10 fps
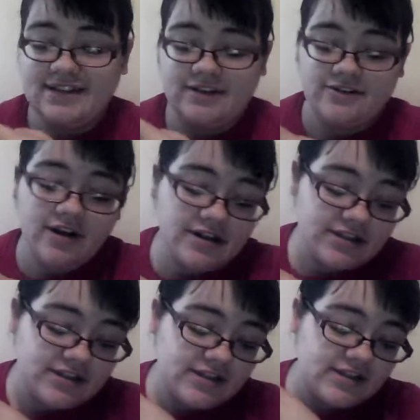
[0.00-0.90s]
And the
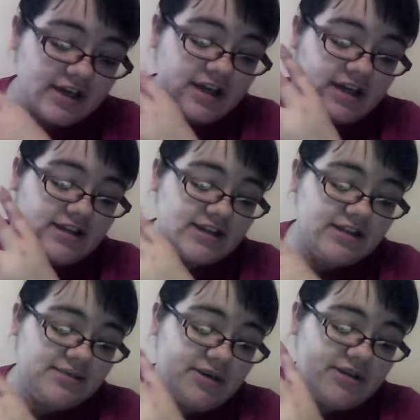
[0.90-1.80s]
neurologist is going
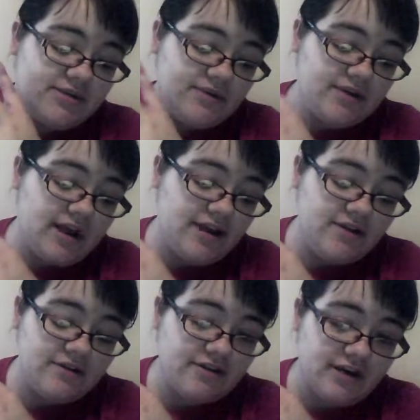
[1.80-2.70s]
to send me to an
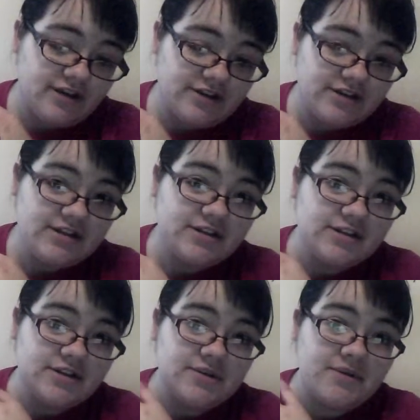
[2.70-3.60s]

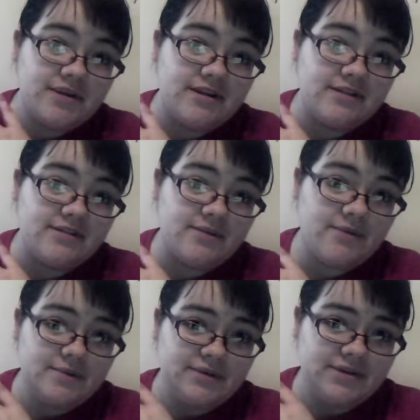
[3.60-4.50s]
endocrinologist who is a
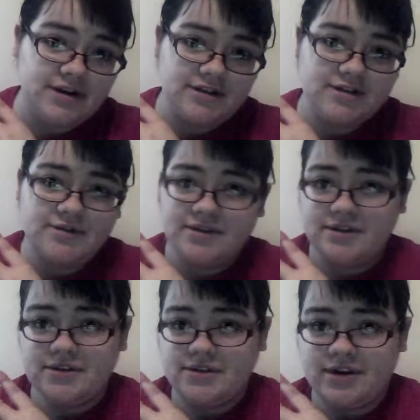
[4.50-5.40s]
hormone doctor who's
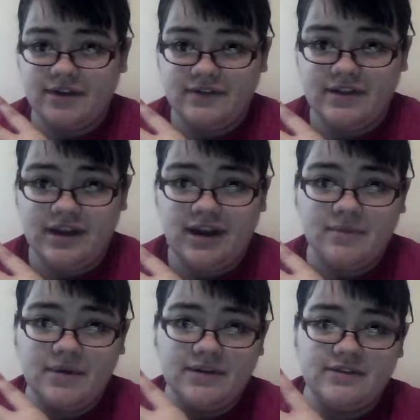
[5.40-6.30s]
going to straighten everything
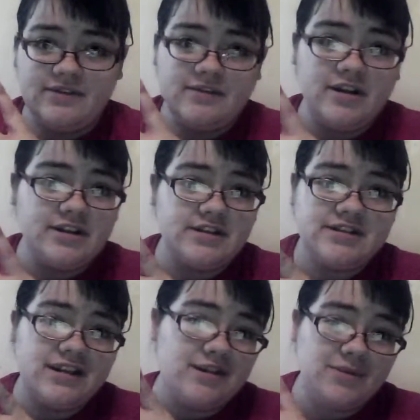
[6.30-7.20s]
out because the neurologist
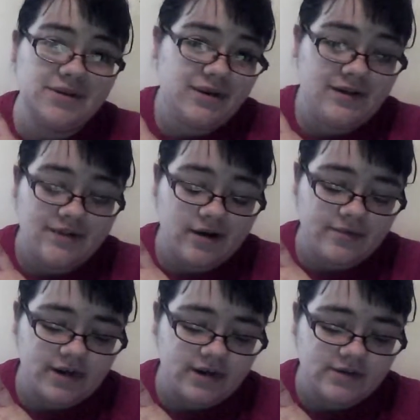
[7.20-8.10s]
said that we don't have to
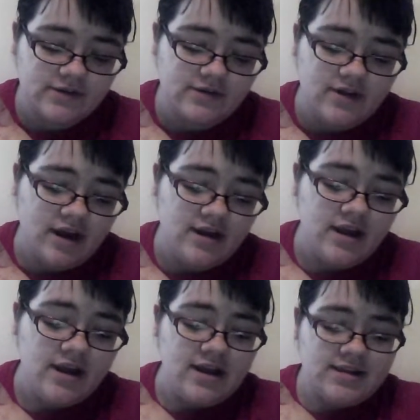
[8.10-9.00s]
operate because it's not
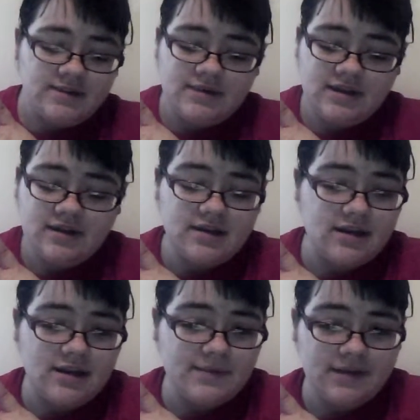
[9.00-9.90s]
something
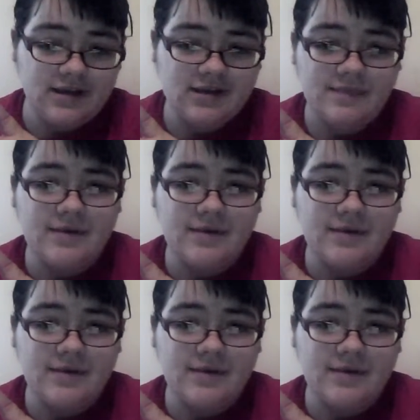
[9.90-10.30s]
that typically is